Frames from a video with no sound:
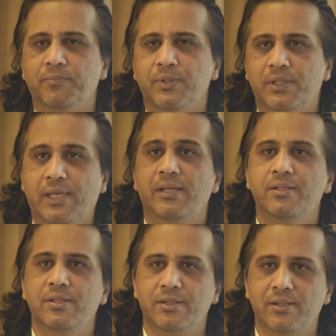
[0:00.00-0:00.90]

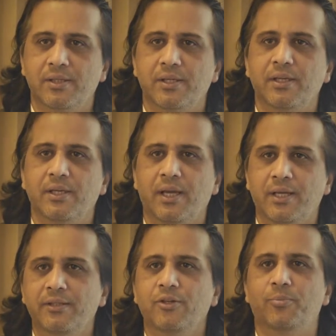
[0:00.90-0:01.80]
challenges
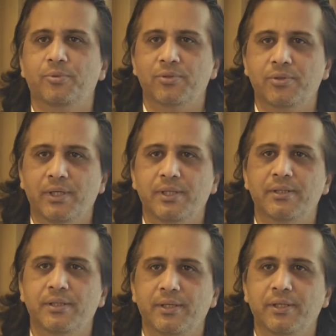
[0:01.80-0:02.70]
and the opportunities
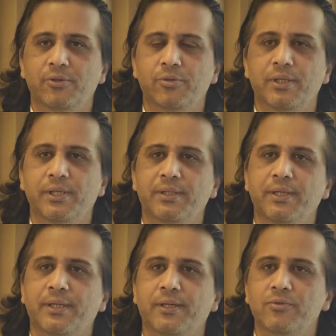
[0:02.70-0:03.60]
in tier 2, tier 3
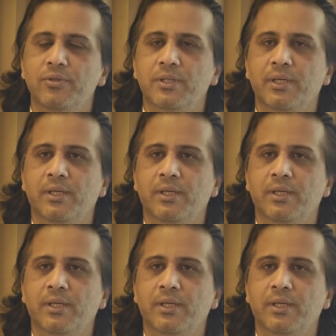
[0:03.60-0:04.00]
towns,